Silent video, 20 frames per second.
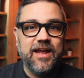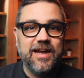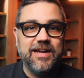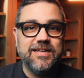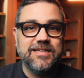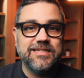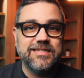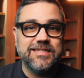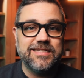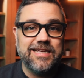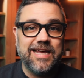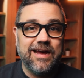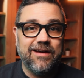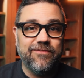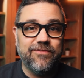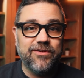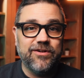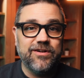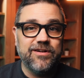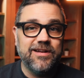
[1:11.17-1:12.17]
I
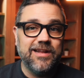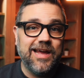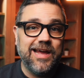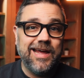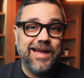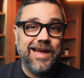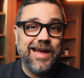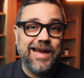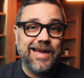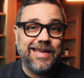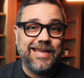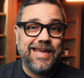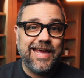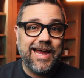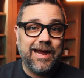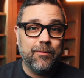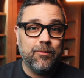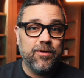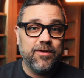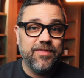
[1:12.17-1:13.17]
discovered a
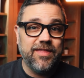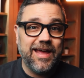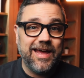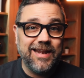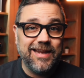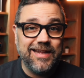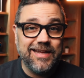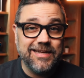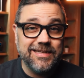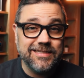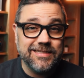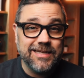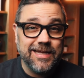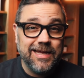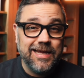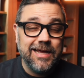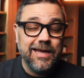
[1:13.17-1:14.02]
camera that is